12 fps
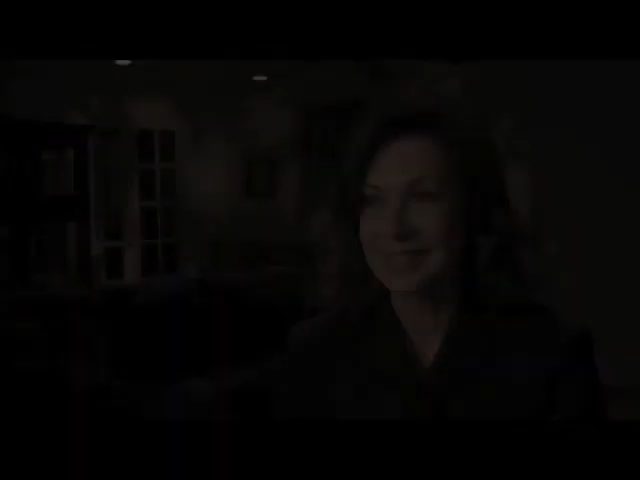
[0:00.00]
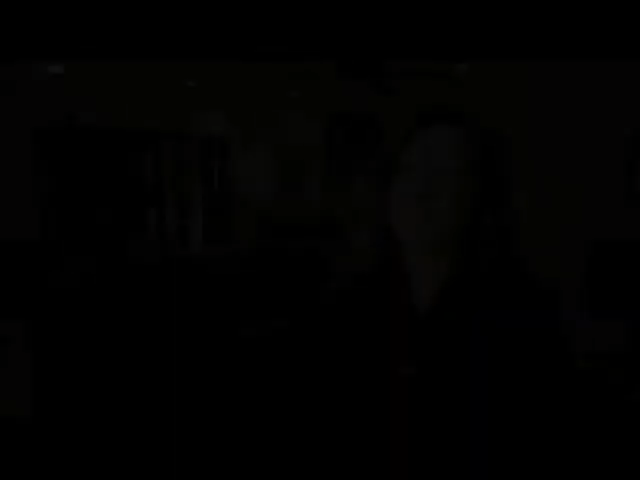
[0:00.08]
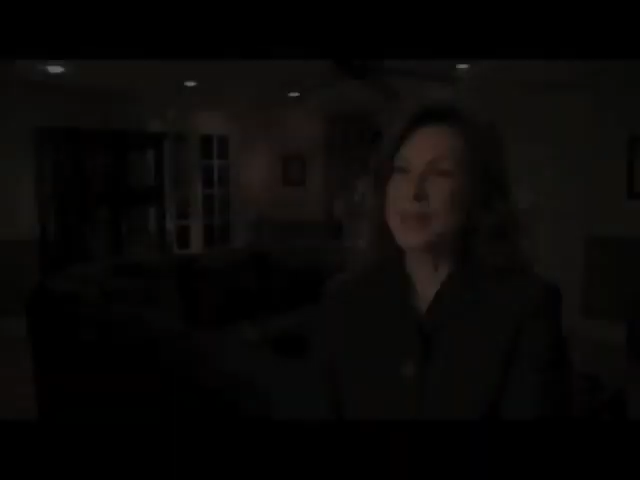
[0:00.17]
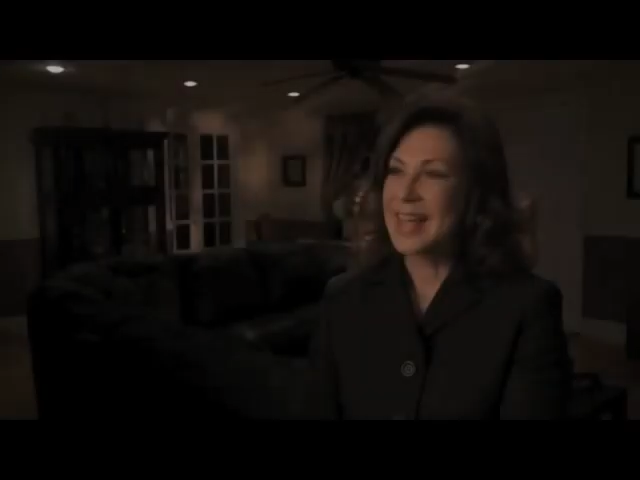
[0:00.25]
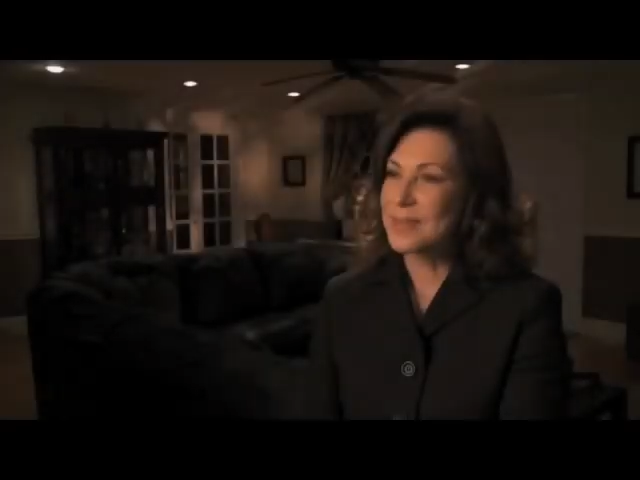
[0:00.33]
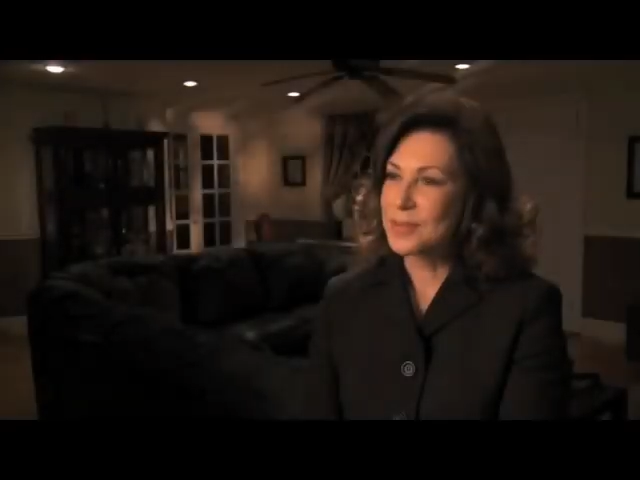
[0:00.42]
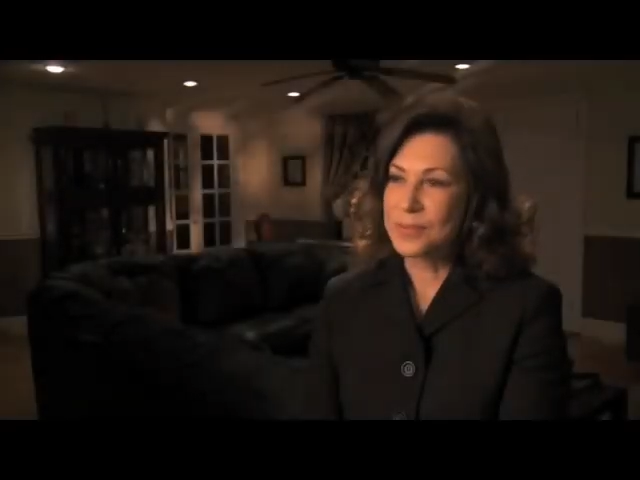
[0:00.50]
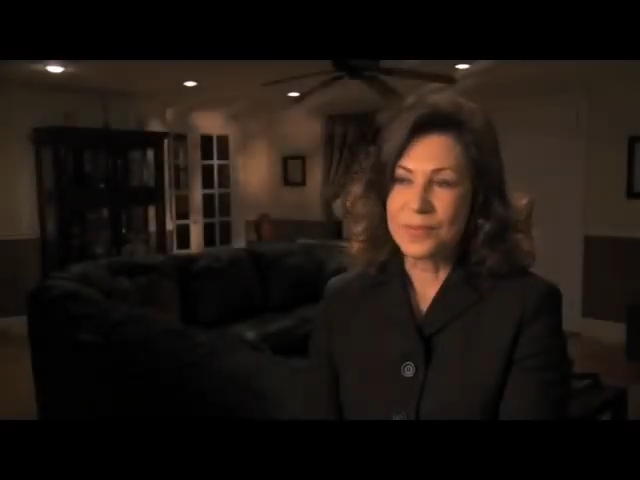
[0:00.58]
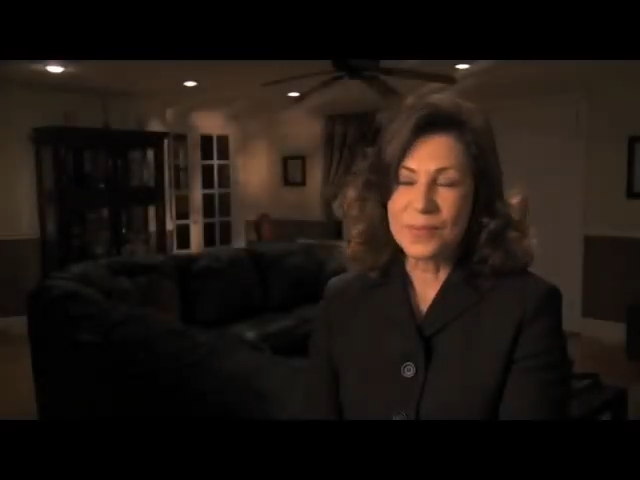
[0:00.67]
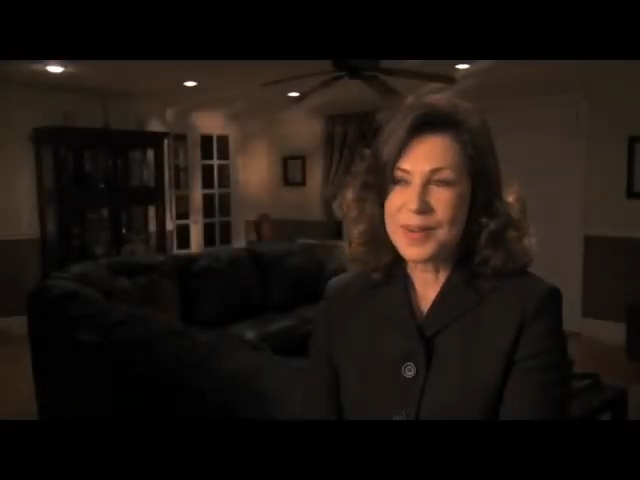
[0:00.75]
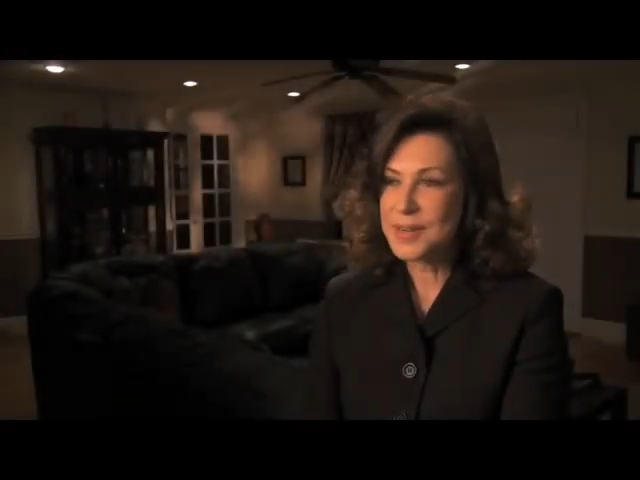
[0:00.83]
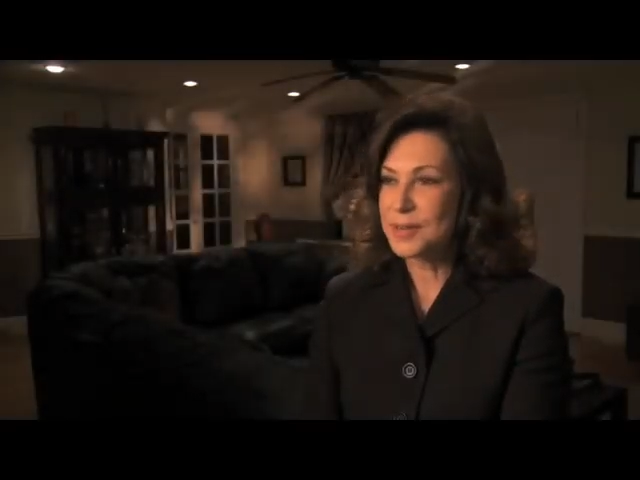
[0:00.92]
We have a
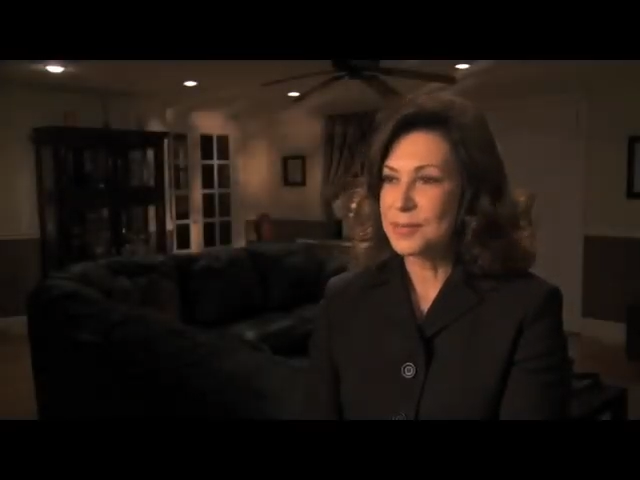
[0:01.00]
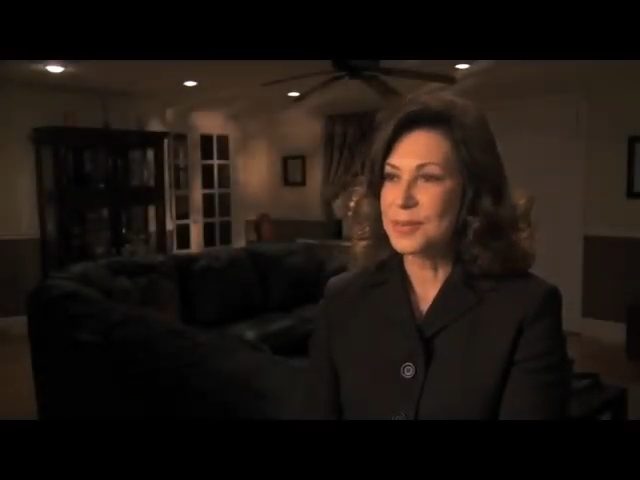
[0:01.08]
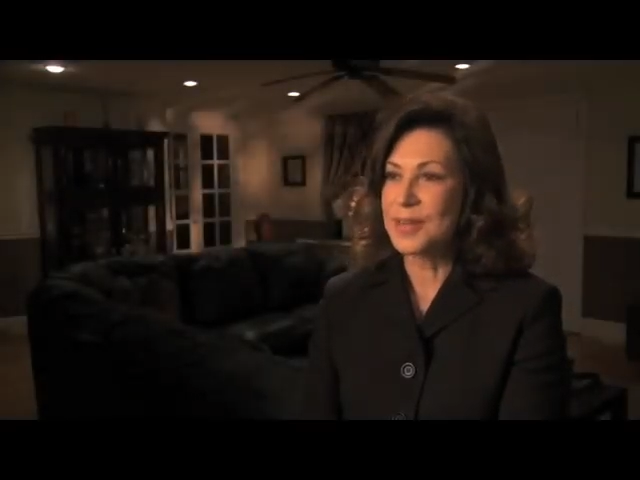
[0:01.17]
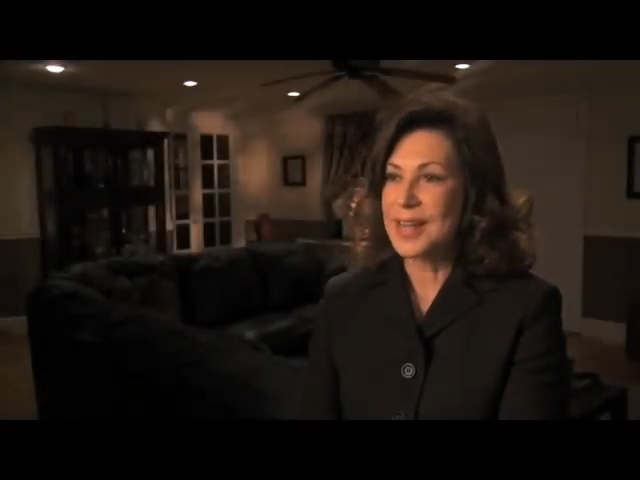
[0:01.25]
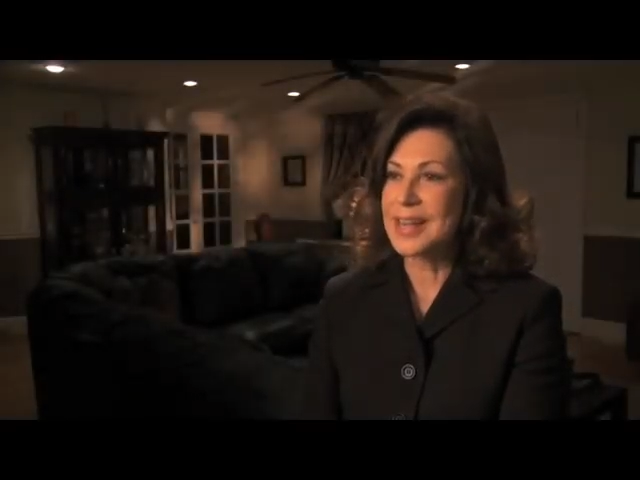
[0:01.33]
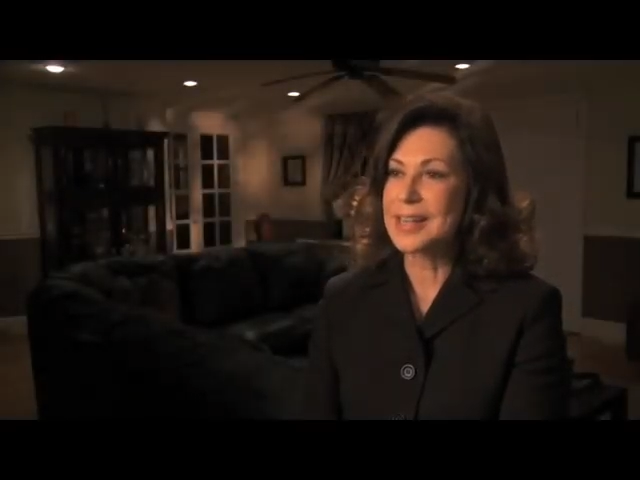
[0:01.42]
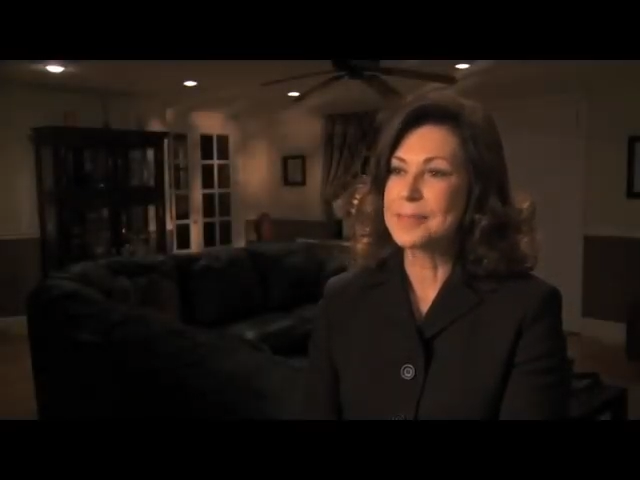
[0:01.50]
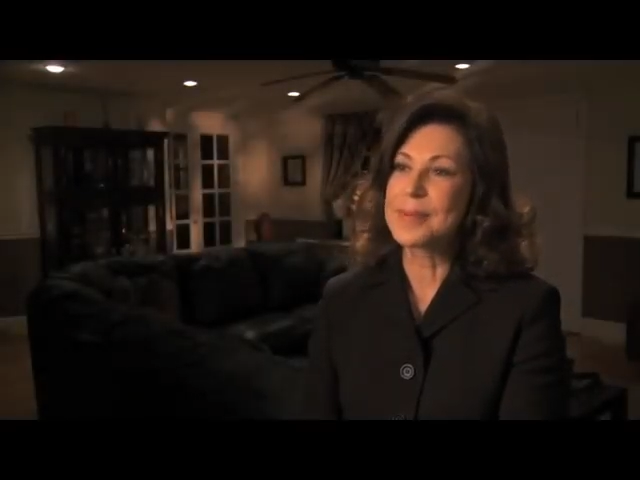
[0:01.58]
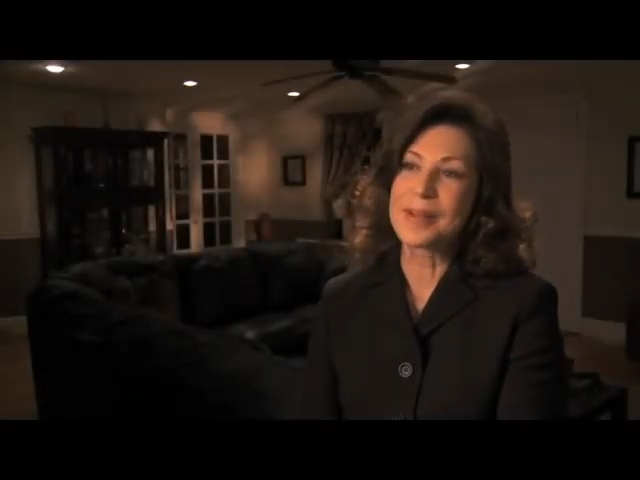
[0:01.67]
wonderful lineup